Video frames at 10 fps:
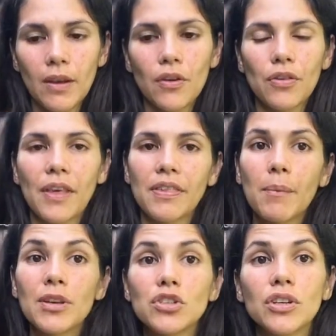Because as I
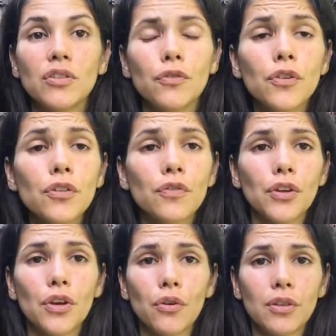mentioned in the first
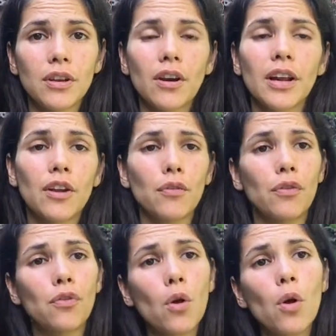video, the dark night of
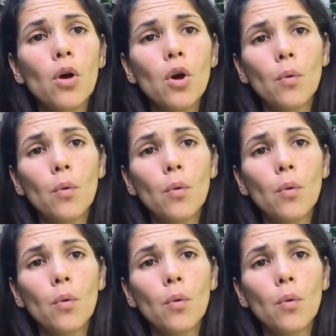the soul,